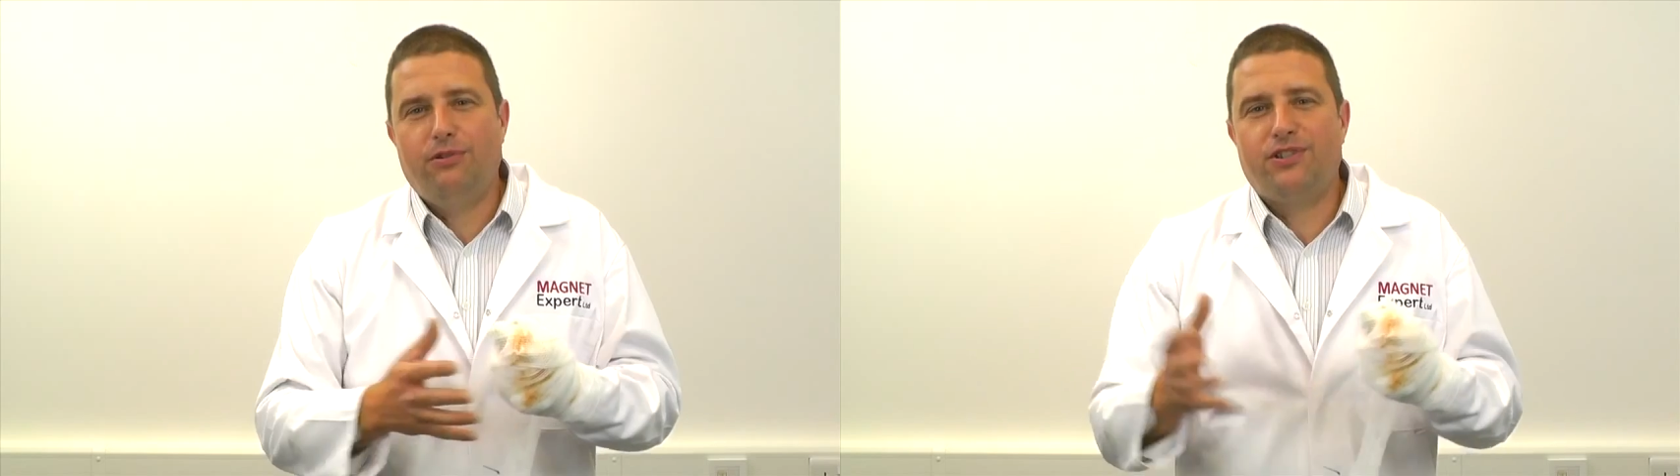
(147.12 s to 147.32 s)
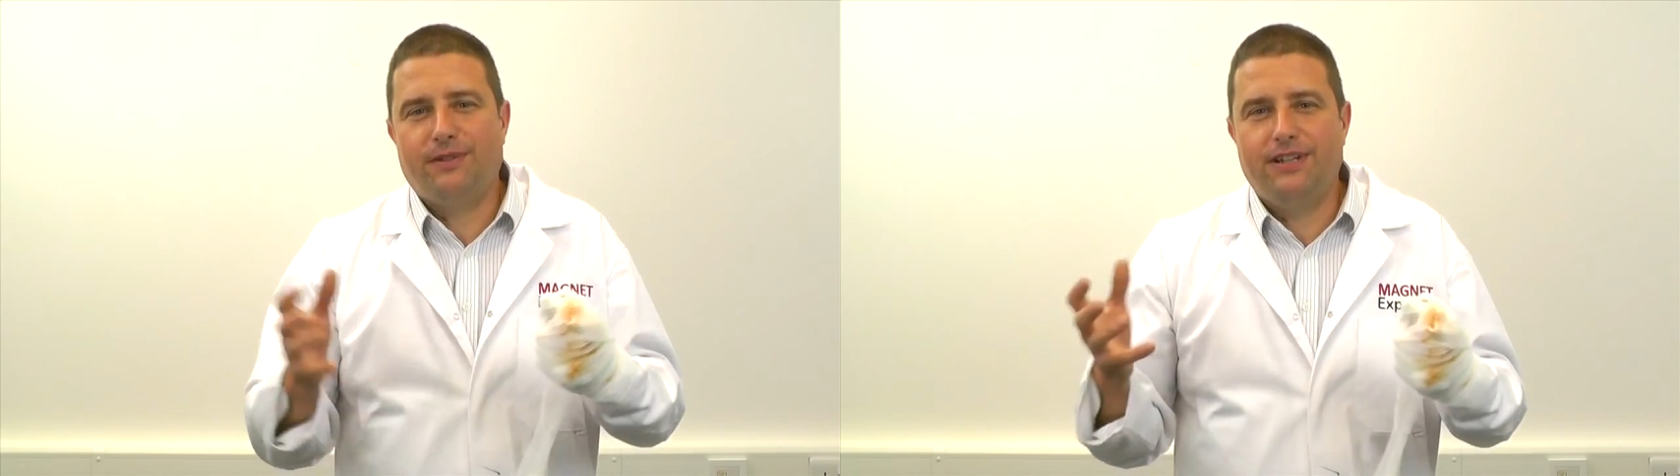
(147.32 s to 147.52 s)

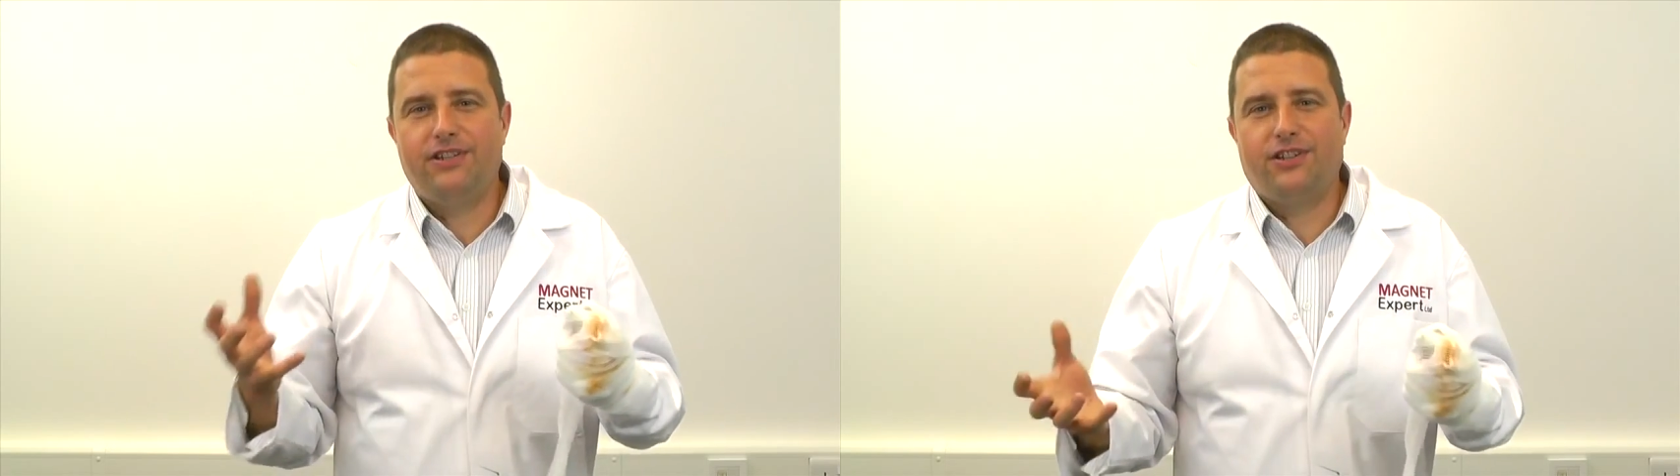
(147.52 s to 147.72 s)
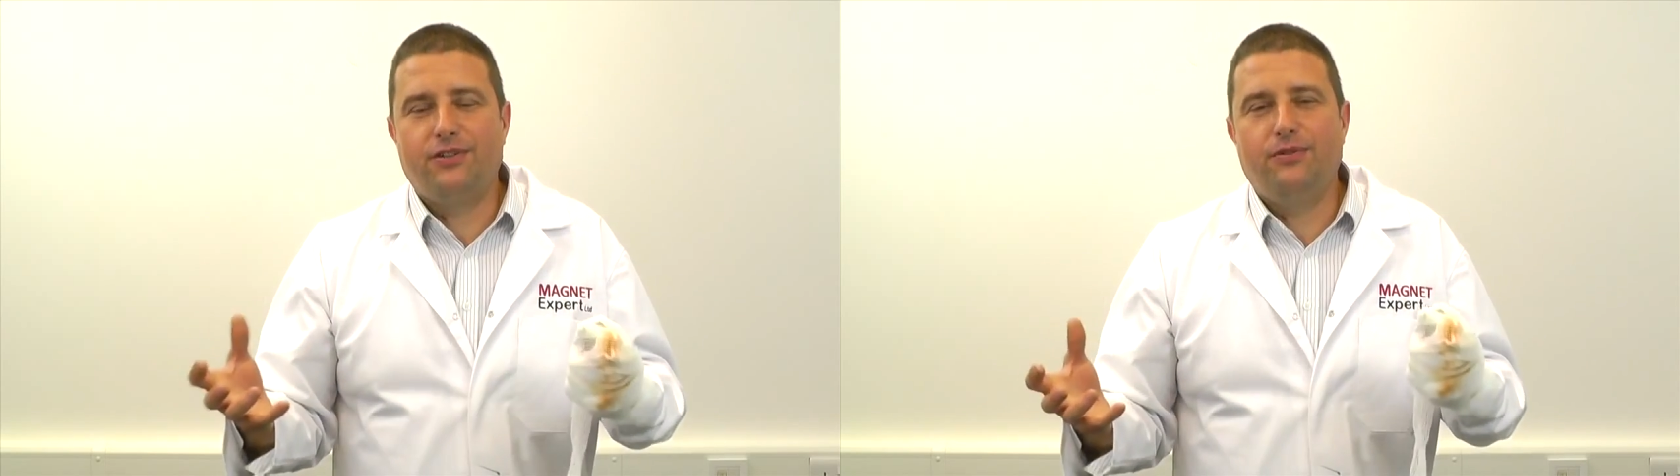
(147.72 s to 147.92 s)
between
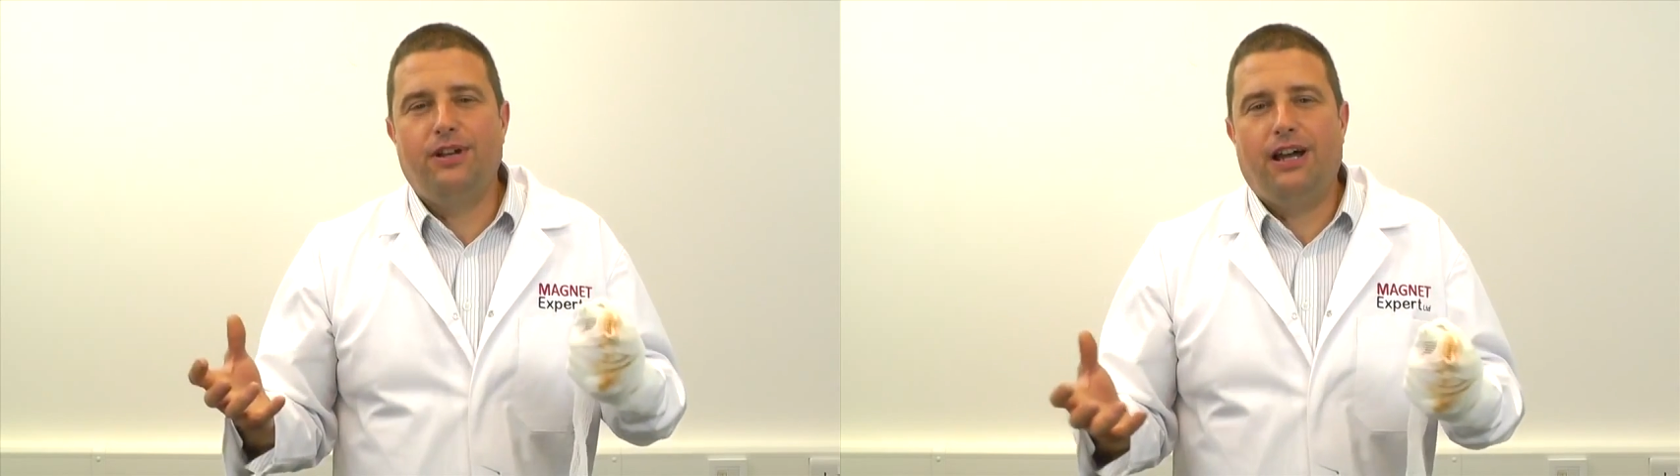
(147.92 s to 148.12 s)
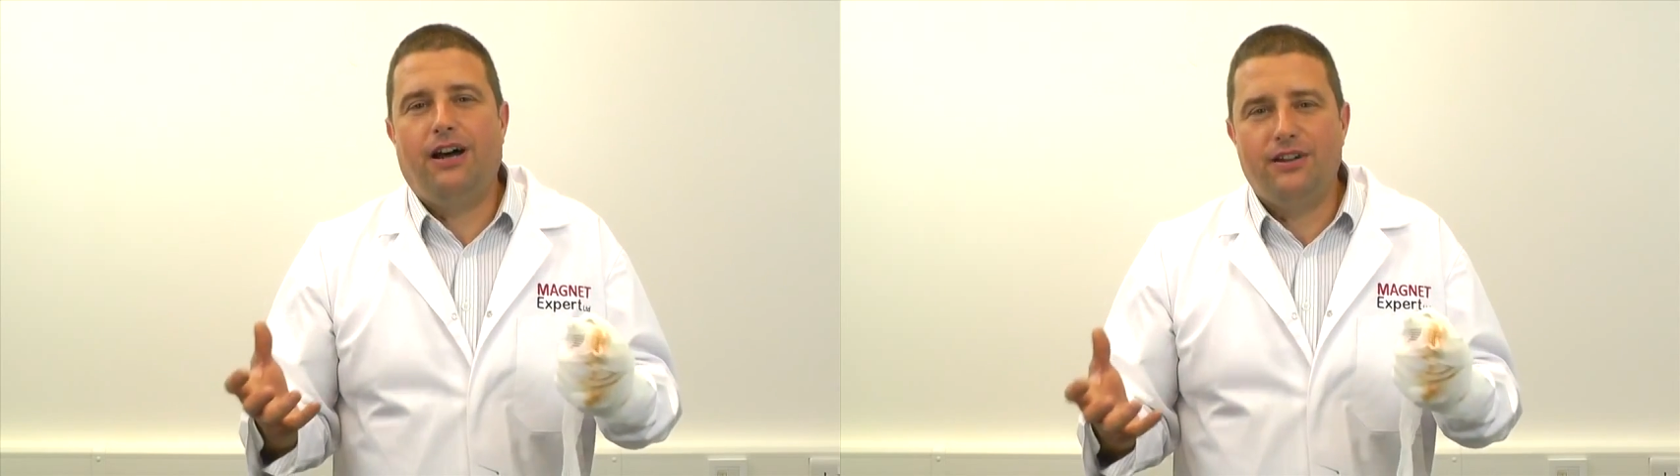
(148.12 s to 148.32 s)
two
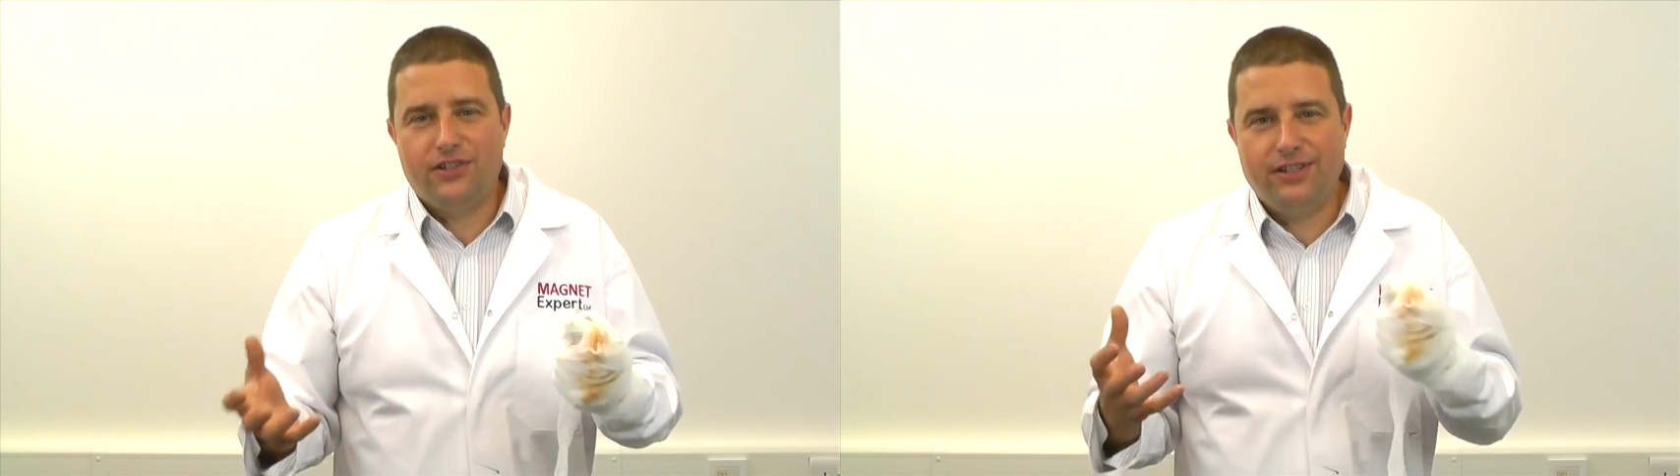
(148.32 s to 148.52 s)
large